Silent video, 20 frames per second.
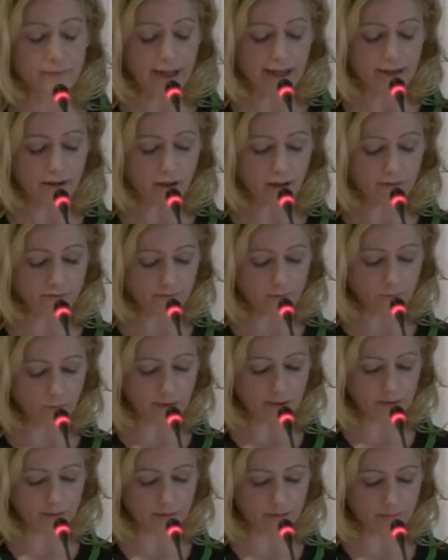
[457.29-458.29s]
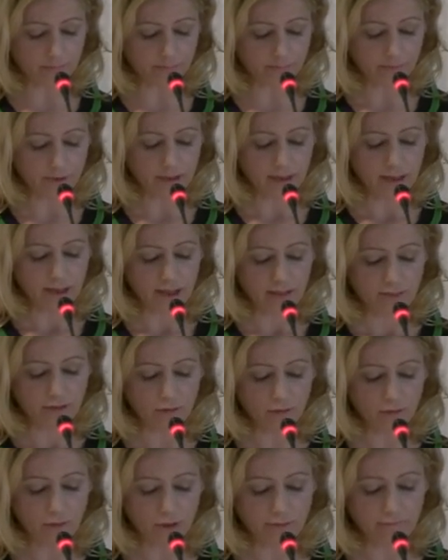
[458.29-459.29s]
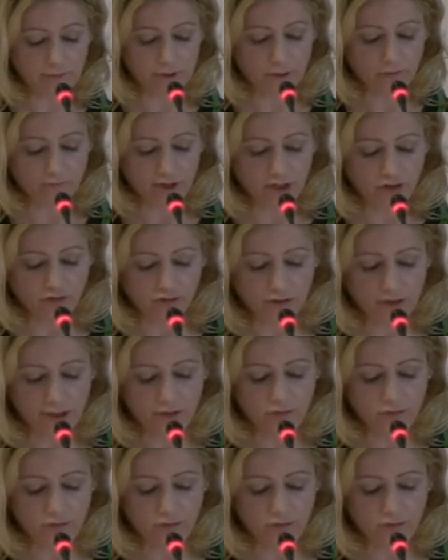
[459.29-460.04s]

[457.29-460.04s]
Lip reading: I also welcome the call of innovation